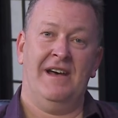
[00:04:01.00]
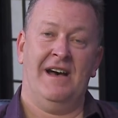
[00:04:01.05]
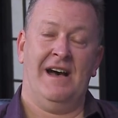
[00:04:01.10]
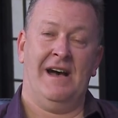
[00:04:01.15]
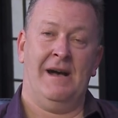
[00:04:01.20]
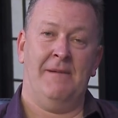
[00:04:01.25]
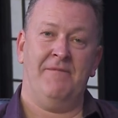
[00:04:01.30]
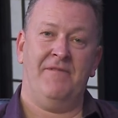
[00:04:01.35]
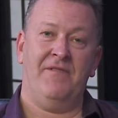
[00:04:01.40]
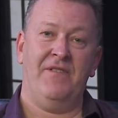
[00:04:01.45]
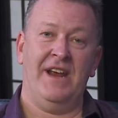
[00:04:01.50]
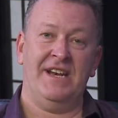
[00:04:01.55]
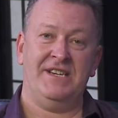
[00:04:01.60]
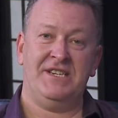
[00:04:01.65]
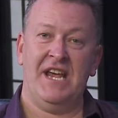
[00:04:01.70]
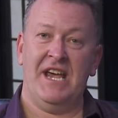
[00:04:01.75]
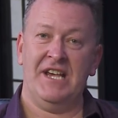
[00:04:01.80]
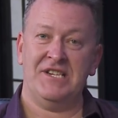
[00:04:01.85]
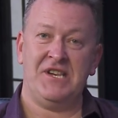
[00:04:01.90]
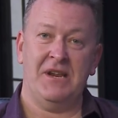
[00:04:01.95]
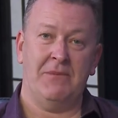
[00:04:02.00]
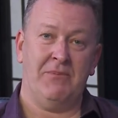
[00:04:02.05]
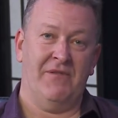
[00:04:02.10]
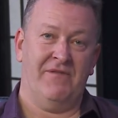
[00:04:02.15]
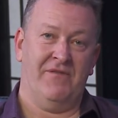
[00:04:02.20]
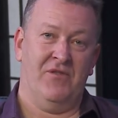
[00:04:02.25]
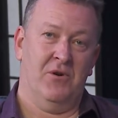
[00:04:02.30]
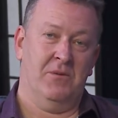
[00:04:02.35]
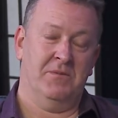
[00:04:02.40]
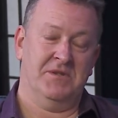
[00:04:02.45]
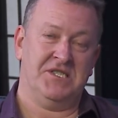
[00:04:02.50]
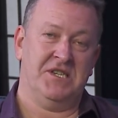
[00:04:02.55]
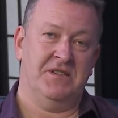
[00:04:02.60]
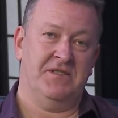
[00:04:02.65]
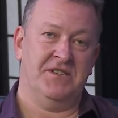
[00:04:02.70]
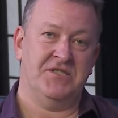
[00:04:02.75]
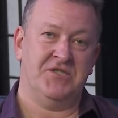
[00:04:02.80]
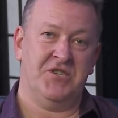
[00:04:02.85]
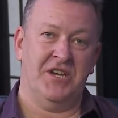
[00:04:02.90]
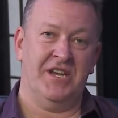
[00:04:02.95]
Um, fantastic performance
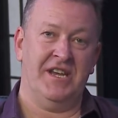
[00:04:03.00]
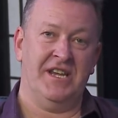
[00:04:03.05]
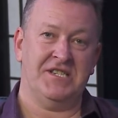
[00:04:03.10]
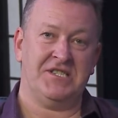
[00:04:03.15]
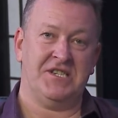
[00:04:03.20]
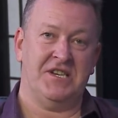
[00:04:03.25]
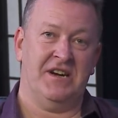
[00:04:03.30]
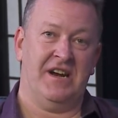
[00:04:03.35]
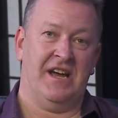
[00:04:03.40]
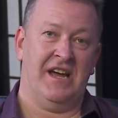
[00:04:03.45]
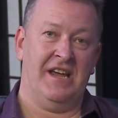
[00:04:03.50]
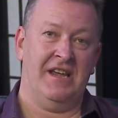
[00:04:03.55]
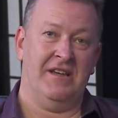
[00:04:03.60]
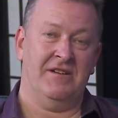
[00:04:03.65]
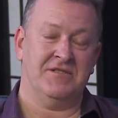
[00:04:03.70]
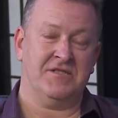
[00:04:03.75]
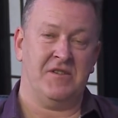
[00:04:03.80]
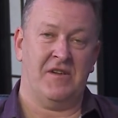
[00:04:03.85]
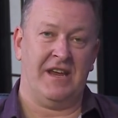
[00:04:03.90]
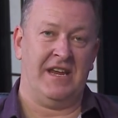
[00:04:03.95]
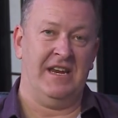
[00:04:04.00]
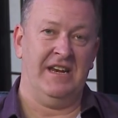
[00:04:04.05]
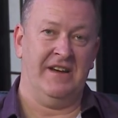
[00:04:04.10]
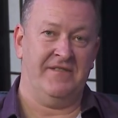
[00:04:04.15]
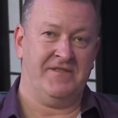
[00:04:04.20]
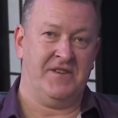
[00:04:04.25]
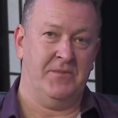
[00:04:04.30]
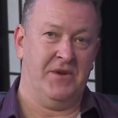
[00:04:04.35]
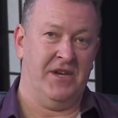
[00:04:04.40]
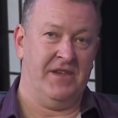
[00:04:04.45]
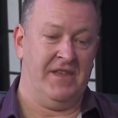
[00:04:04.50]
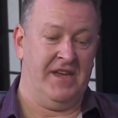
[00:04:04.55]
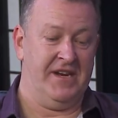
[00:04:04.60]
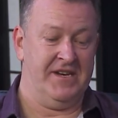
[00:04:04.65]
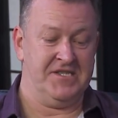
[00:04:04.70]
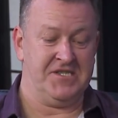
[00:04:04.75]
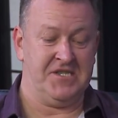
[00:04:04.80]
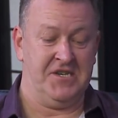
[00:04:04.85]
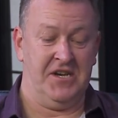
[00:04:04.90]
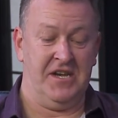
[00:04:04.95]
at the G yesterday. I was lucky enough to be there
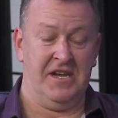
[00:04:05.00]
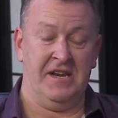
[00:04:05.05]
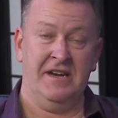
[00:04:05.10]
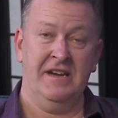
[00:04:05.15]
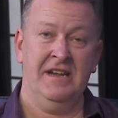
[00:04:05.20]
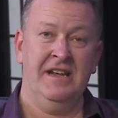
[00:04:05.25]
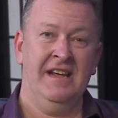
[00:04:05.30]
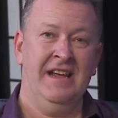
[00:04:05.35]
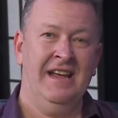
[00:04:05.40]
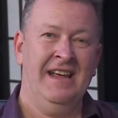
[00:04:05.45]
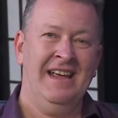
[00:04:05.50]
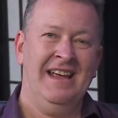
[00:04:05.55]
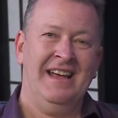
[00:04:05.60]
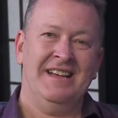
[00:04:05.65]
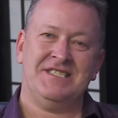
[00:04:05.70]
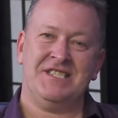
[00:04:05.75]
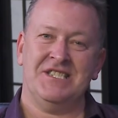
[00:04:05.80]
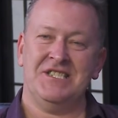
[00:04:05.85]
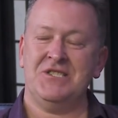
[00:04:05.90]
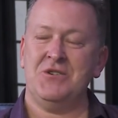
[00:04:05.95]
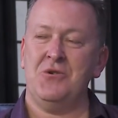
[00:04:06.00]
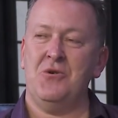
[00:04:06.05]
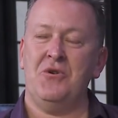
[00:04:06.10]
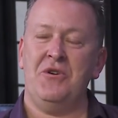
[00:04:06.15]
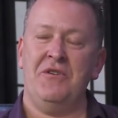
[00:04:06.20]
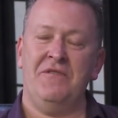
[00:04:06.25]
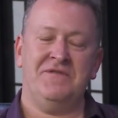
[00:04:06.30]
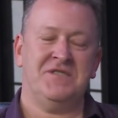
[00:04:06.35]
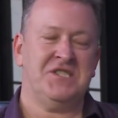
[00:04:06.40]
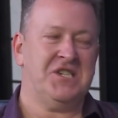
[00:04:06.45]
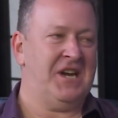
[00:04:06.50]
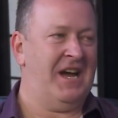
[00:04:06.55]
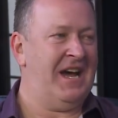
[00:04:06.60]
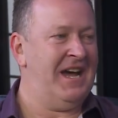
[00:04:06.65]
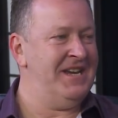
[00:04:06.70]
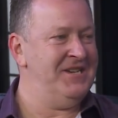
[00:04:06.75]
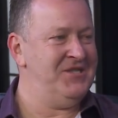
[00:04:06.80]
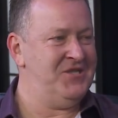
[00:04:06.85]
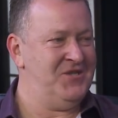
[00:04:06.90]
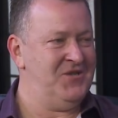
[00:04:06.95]
to see it. It's the sort of
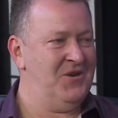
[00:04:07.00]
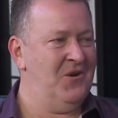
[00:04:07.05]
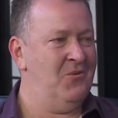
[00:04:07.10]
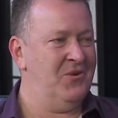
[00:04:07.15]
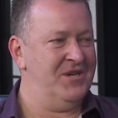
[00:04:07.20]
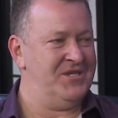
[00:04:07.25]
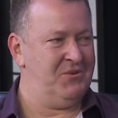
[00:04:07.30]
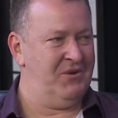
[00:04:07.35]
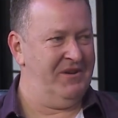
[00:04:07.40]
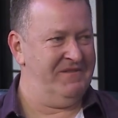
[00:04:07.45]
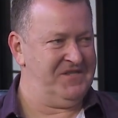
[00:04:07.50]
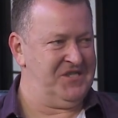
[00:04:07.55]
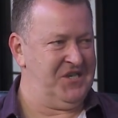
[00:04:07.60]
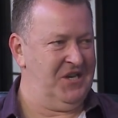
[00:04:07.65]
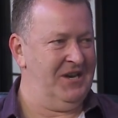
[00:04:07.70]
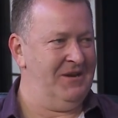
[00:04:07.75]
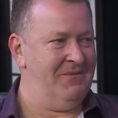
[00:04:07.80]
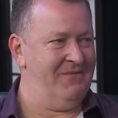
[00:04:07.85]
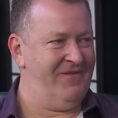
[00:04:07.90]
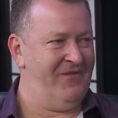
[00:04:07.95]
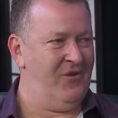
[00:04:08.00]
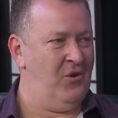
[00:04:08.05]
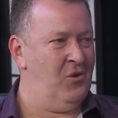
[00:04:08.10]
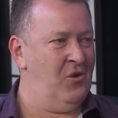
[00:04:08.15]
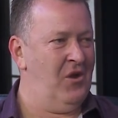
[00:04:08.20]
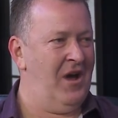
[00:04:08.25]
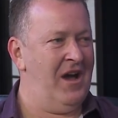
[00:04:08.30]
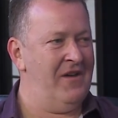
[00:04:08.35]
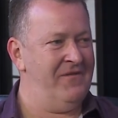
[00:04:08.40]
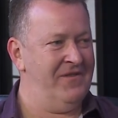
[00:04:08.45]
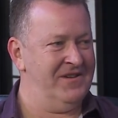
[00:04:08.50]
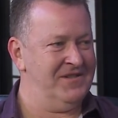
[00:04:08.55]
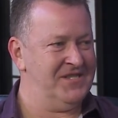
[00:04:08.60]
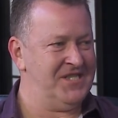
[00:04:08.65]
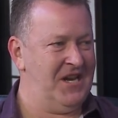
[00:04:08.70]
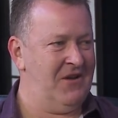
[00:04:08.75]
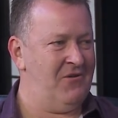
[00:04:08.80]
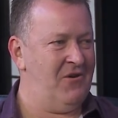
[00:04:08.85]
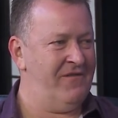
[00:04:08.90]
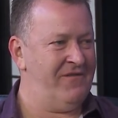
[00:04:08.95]
stage on which we've seen them fall over
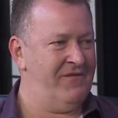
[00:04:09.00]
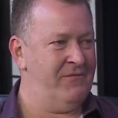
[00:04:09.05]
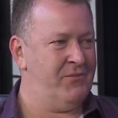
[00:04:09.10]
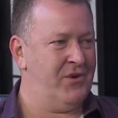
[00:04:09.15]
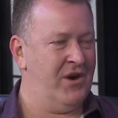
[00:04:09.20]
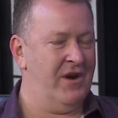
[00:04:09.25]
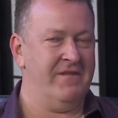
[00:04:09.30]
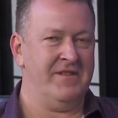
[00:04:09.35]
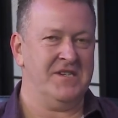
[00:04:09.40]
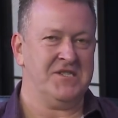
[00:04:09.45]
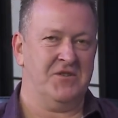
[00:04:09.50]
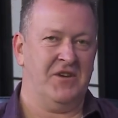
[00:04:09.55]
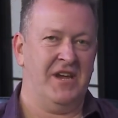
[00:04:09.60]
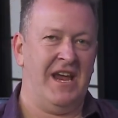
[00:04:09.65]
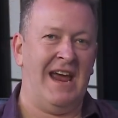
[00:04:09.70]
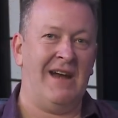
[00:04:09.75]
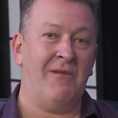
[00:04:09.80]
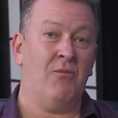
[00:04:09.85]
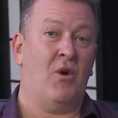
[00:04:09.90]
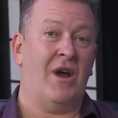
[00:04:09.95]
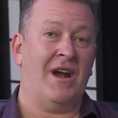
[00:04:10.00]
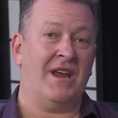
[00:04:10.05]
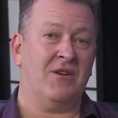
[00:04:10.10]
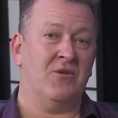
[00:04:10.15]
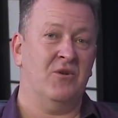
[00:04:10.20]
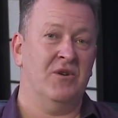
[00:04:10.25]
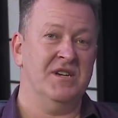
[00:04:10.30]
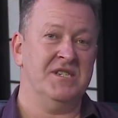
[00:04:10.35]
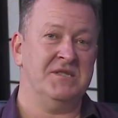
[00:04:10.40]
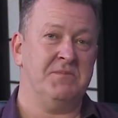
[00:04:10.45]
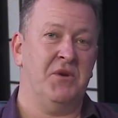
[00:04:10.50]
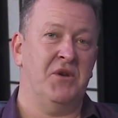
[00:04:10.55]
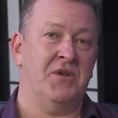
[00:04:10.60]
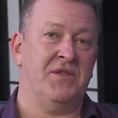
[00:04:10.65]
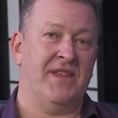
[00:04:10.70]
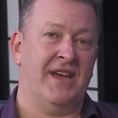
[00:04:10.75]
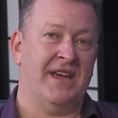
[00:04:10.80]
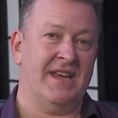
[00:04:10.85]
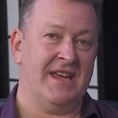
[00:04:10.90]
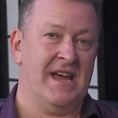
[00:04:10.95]
so often previously. Hadn't won a Queen's
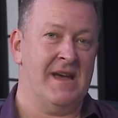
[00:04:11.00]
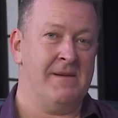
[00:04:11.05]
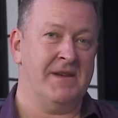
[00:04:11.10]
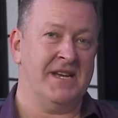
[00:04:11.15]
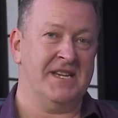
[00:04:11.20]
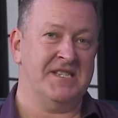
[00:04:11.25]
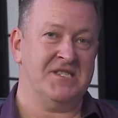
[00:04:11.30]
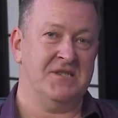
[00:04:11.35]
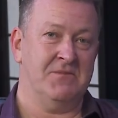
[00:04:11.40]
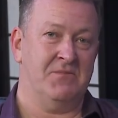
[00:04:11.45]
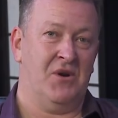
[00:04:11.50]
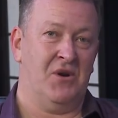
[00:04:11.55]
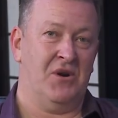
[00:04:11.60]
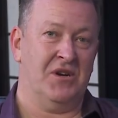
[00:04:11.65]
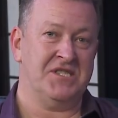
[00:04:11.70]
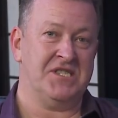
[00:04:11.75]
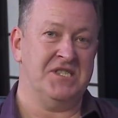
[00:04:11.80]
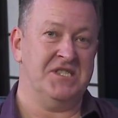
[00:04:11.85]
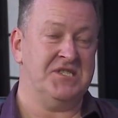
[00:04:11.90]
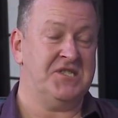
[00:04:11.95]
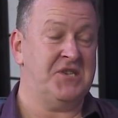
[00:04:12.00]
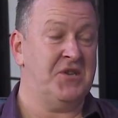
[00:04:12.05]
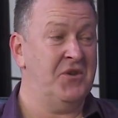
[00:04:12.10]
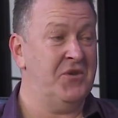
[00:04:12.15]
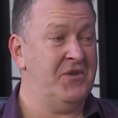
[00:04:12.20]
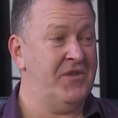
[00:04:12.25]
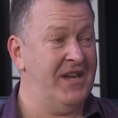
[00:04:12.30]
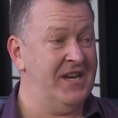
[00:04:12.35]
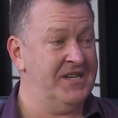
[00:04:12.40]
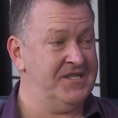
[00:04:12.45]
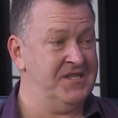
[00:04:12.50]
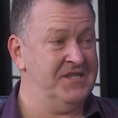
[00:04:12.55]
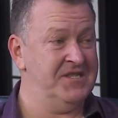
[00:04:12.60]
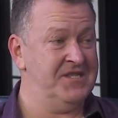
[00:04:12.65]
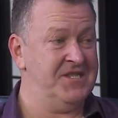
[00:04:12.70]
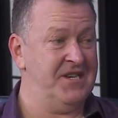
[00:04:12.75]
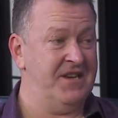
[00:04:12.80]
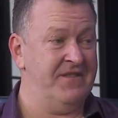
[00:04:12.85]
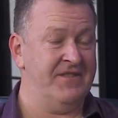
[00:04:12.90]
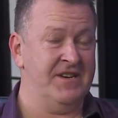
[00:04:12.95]
birthday game against supply since
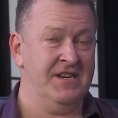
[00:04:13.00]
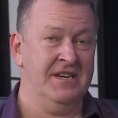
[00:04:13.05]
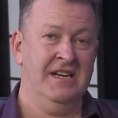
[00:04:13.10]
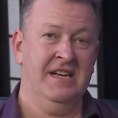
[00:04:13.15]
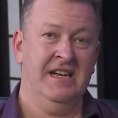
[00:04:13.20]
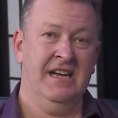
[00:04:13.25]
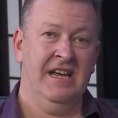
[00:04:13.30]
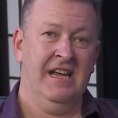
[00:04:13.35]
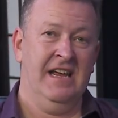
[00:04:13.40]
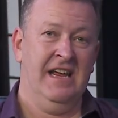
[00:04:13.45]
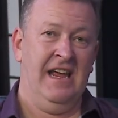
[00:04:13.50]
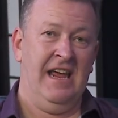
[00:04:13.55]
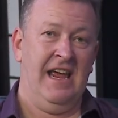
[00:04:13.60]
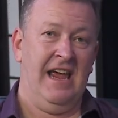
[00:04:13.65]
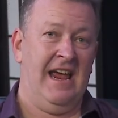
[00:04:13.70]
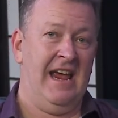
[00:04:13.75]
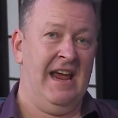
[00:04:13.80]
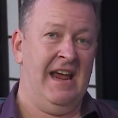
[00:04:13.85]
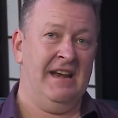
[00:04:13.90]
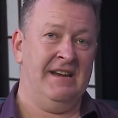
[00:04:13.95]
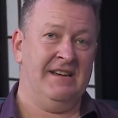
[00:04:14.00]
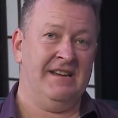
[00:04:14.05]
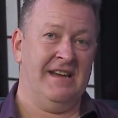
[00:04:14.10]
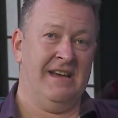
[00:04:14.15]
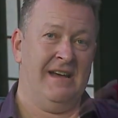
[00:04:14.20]
2007. And